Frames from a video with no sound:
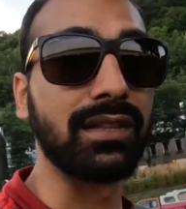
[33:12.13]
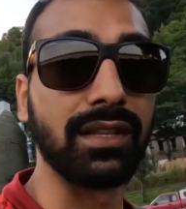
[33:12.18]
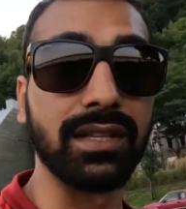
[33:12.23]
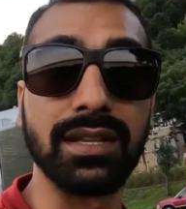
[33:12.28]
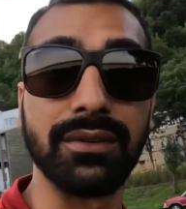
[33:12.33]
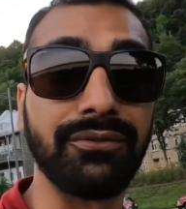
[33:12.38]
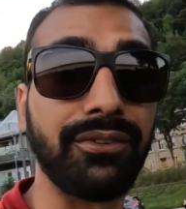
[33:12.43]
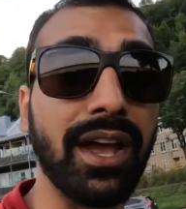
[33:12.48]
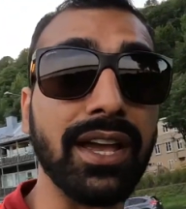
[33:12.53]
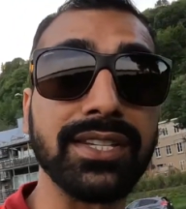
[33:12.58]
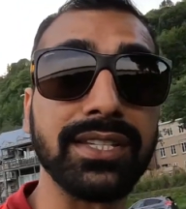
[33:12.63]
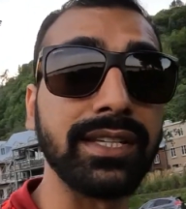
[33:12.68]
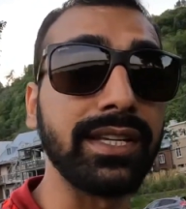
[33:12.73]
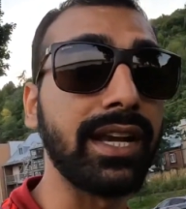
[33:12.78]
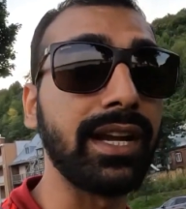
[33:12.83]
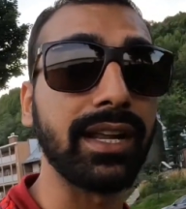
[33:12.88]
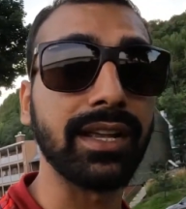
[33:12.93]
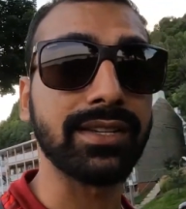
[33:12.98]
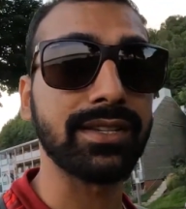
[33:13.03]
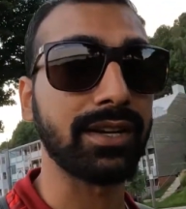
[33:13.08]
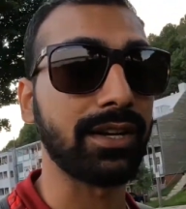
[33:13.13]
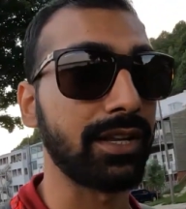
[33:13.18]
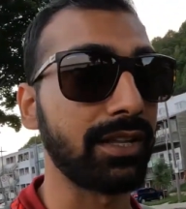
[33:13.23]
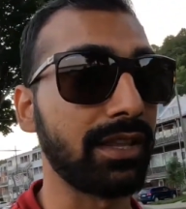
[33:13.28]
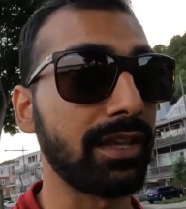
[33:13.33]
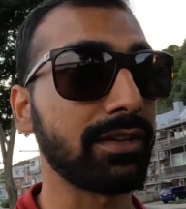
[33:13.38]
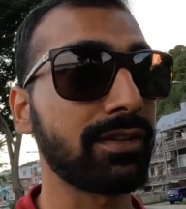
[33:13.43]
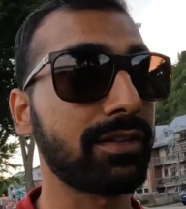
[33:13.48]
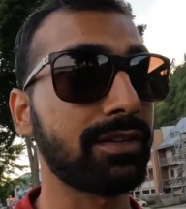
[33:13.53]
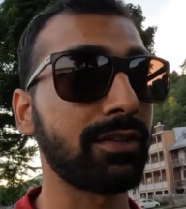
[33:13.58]
it's a fascinating city
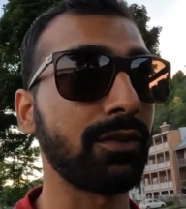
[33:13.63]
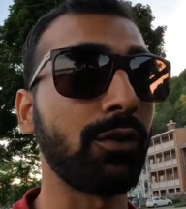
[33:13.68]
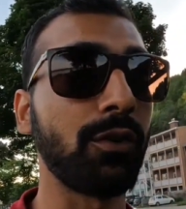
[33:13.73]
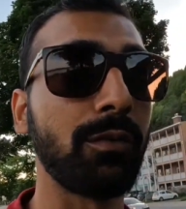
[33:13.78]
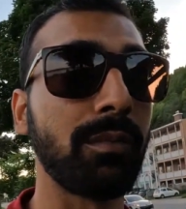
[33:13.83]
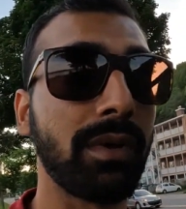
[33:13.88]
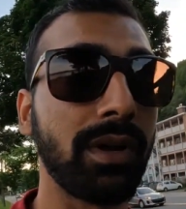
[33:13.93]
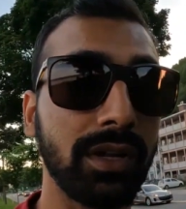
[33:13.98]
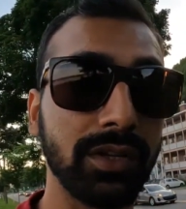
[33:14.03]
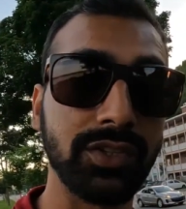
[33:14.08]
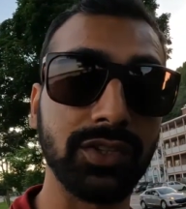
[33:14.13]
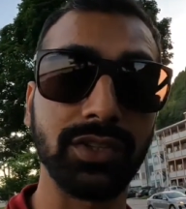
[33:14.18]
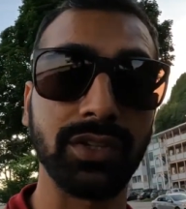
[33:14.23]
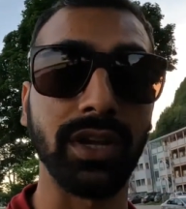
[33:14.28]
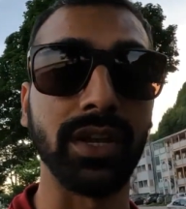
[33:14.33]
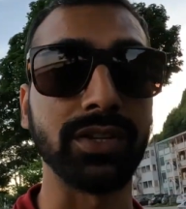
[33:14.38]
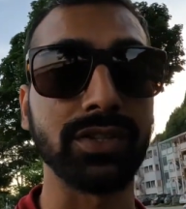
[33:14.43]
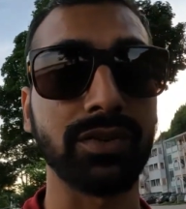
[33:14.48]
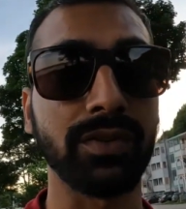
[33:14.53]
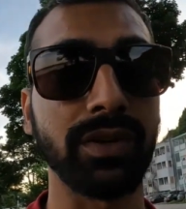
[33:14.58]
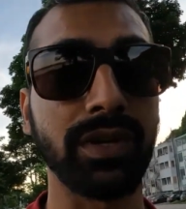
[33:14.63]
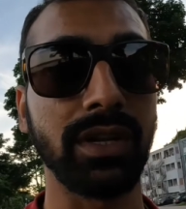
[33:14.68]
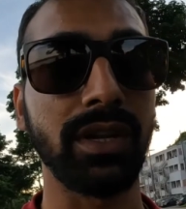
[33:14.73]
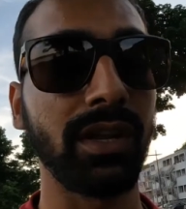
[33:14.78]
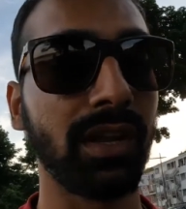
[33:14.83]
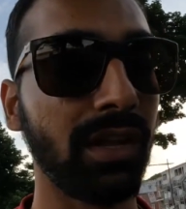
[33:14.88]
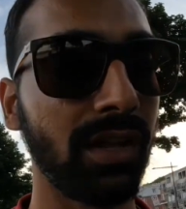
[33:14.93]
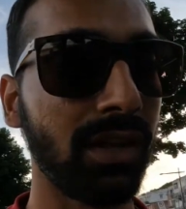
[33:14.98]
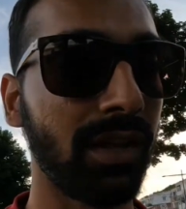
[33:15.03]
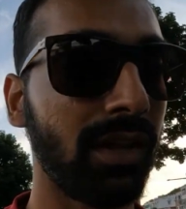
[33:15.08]
there's so much history
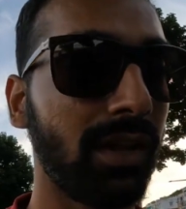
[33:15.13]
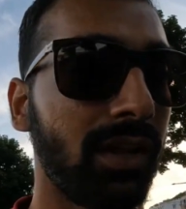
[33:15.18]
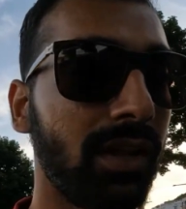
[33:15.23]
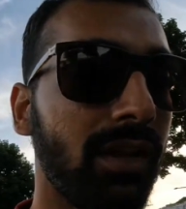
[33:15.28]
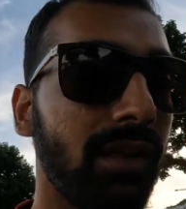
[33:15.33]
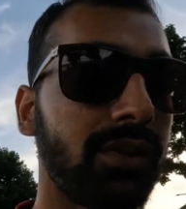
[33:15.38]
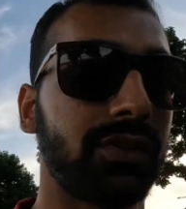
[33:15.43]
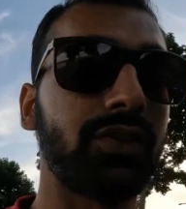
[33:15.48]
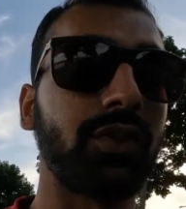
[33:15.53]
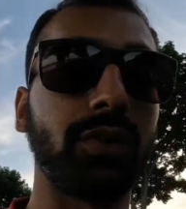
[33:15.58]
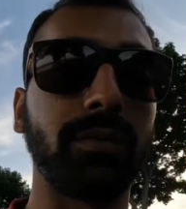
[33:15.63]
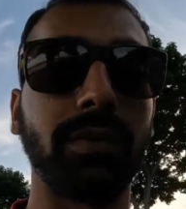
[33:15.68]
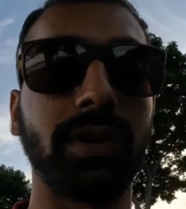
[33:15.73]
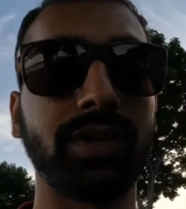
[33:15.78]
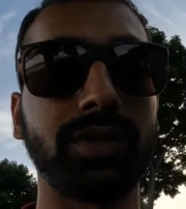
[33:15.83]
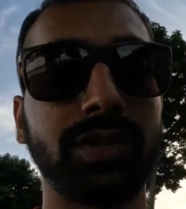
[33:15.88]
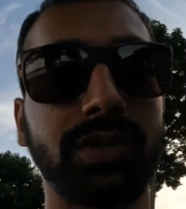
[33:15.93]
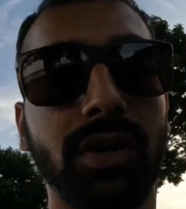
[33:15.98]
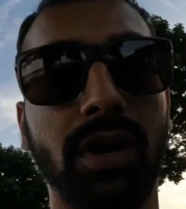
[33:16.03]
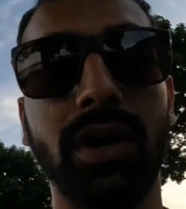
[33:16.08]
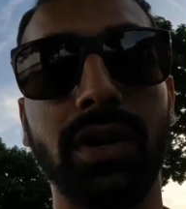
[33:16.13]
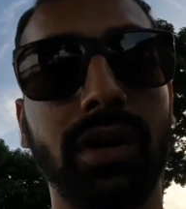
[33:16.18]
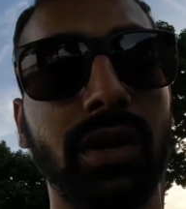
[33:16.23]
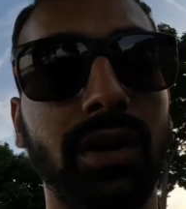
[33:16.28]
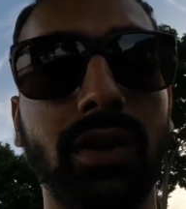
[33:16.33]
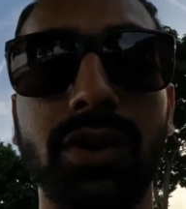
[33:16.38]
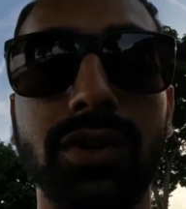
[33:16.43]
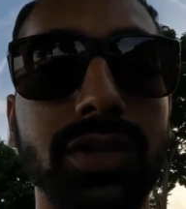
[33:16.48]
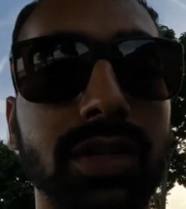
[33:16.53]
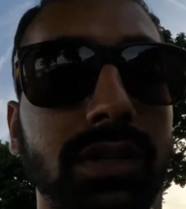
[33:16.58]
so much
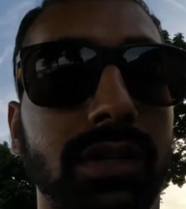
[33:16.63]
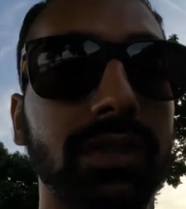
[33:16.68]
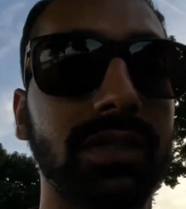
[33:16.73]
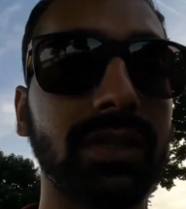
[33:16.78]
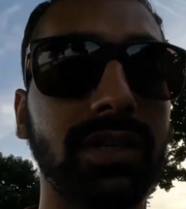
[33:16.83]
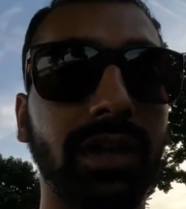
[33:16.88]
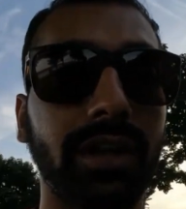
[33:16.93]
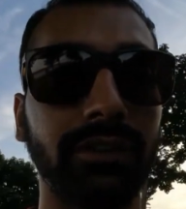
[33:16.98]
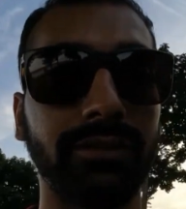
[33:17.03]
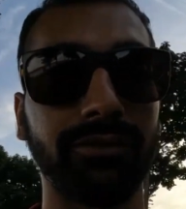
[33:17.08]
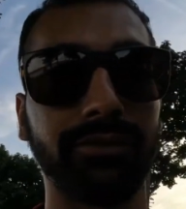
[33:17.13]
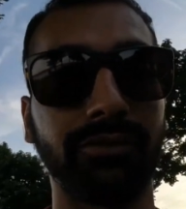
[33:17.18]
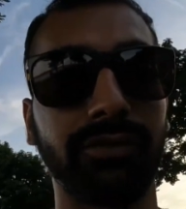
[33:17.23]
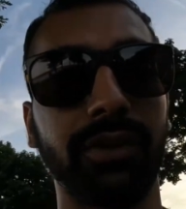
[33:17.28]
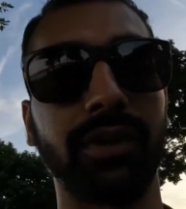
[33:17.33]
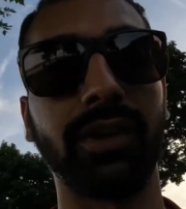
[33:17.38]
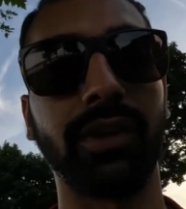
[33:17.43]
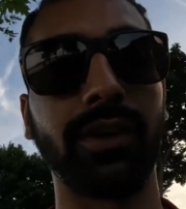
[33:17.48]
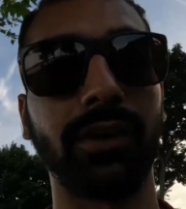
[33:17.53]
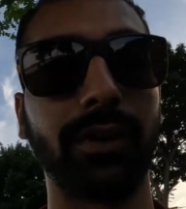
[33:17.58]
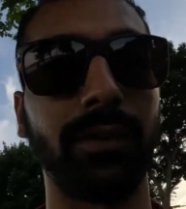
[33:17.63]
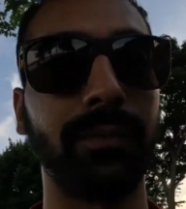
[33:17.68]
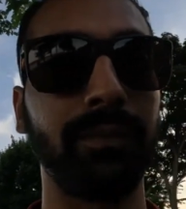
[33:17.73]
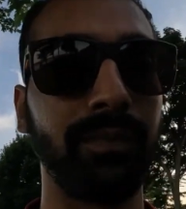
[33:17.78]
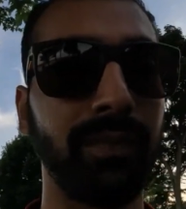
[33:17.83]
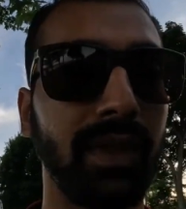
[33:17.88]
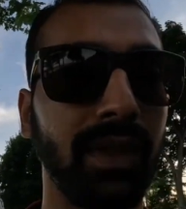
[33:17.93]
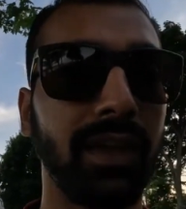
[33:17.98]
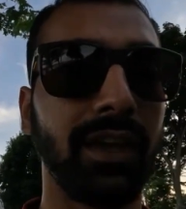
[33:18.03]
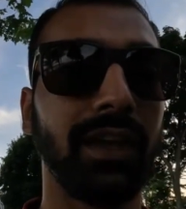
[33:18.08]
archaeological stuff um,
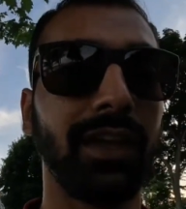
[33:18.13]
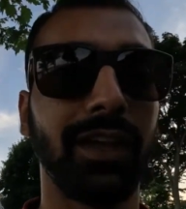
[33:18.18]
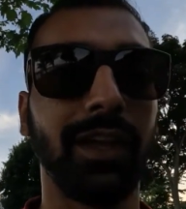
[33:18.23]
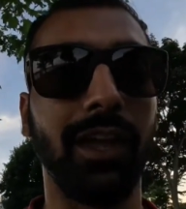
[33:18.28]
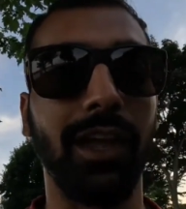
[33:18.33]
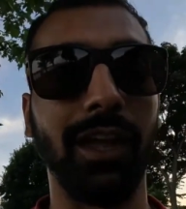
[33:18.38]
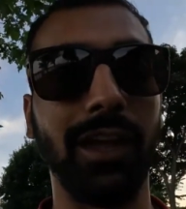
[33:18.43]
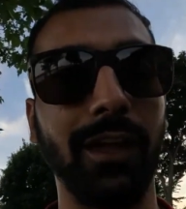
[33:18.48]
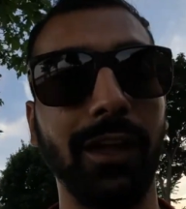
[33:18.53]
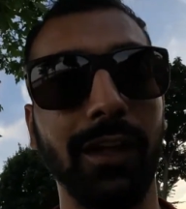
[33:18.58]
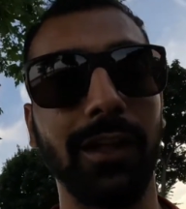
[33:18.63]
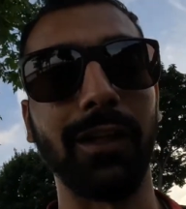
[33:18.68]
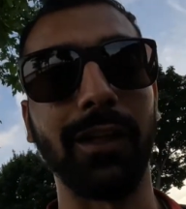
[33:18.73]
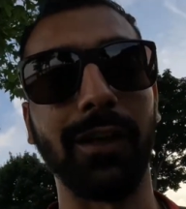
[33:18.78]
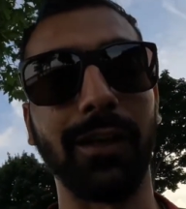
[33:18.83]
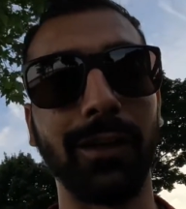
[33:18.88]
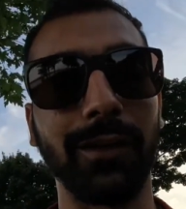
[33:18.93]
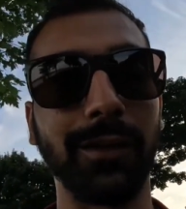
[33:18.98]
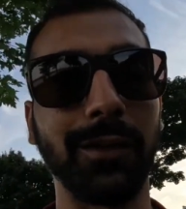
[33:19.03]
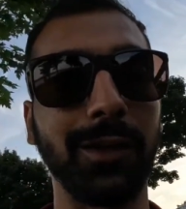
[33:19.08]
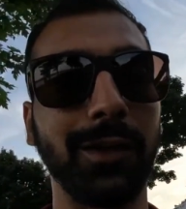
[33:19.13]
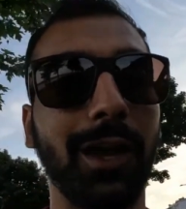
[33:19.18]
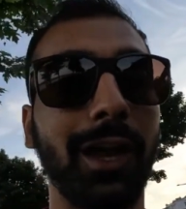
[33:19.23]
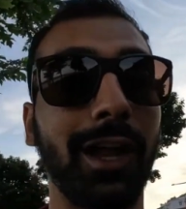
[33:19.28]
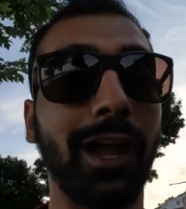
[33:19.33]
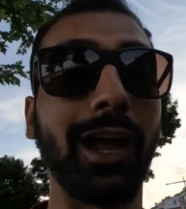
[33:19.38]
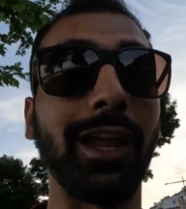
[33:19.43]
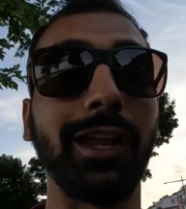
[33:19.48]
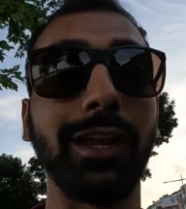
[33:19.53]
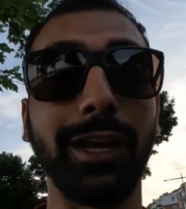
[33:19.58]
uh,
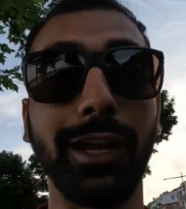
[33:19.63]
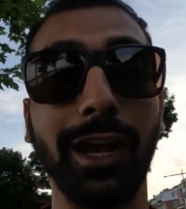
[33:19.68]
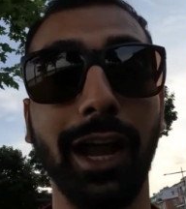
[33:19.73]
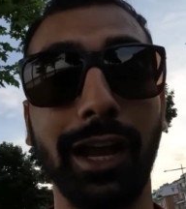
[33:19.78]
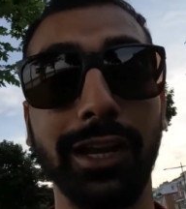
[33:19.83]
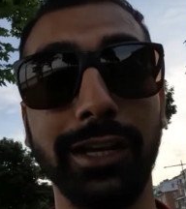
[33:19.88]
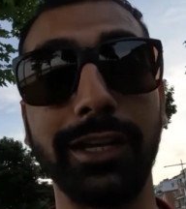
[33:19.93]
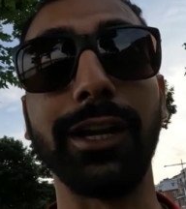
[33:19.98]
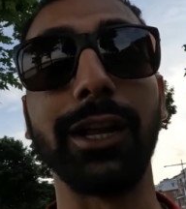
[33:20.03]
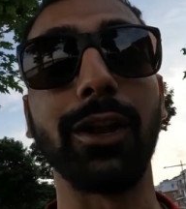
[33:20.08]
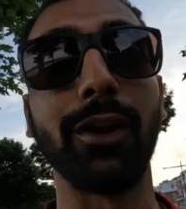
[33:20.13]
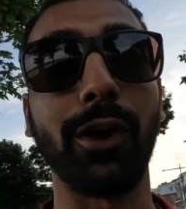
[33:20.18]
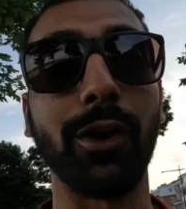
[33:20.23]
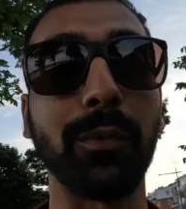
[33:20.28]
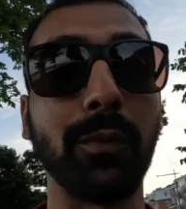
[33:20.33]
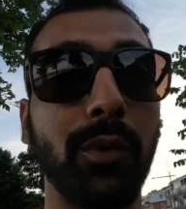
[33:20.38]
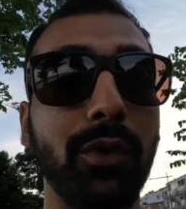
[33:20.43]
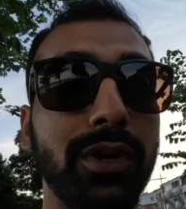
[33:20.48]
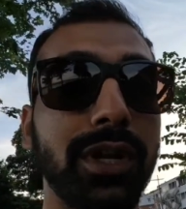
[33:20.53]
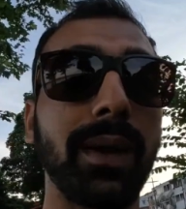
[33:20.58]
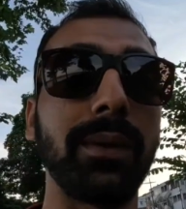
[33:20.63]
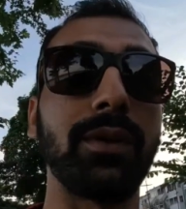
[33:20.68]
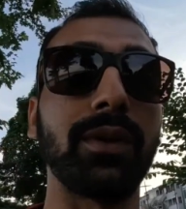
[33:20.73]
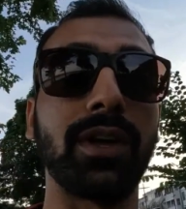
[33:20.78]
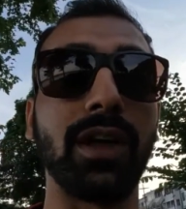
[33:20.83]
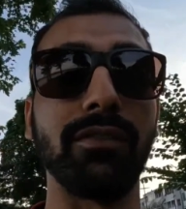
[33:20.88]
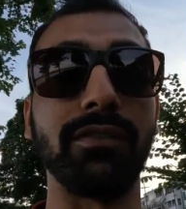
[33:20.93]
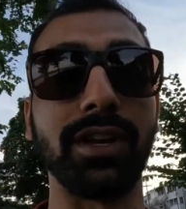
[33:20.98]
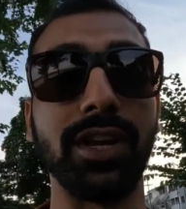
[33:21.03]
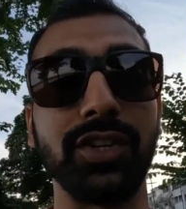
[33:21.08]
I, I, need, I need a lot more time to
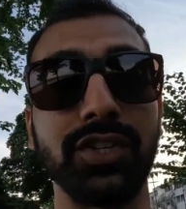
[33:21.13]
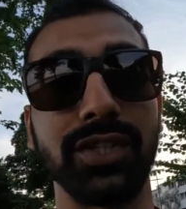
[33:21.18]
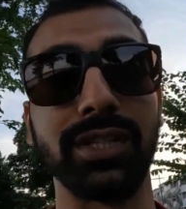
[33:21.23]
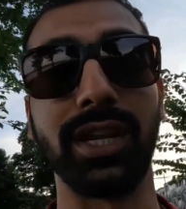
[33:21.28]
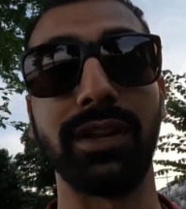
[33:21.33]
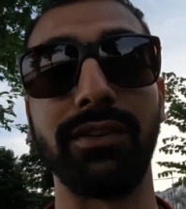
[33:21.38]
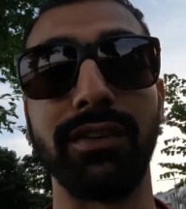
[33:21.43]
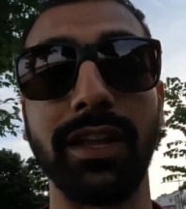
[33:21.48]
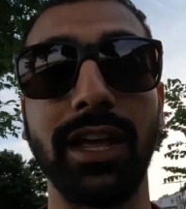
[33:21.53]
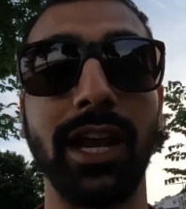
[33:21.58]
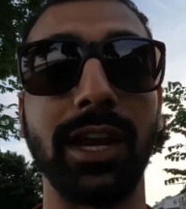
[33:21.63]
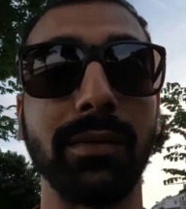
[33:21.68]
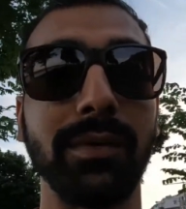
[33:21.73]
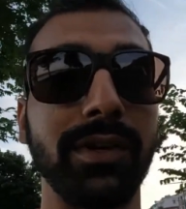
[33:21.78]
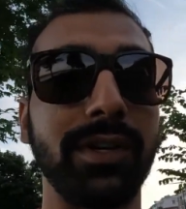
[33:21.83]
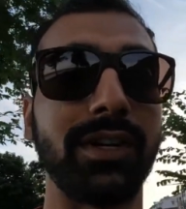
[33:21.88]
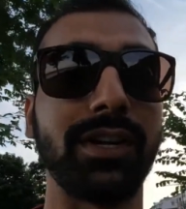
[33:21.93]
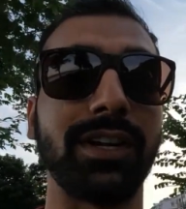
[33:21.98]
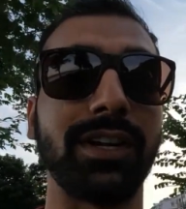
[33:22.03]
cover each and every element.